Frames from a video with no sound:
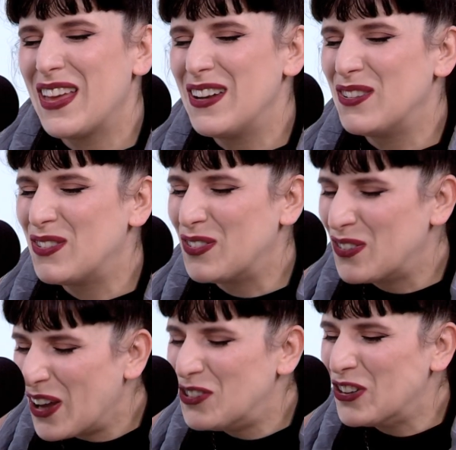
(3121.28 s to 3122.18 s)
is
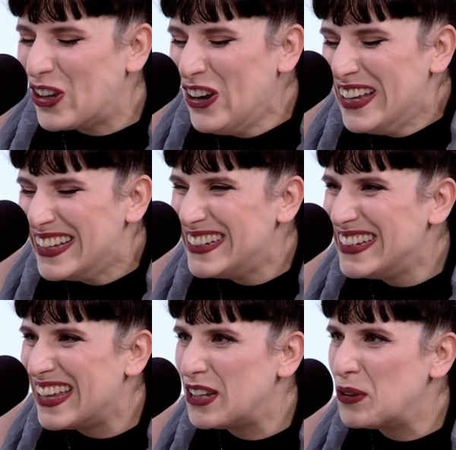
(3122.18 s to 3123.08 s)
such a
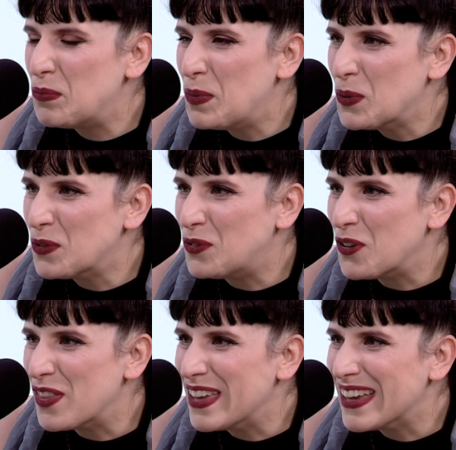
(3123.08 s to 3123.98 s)
good and beautiful thing.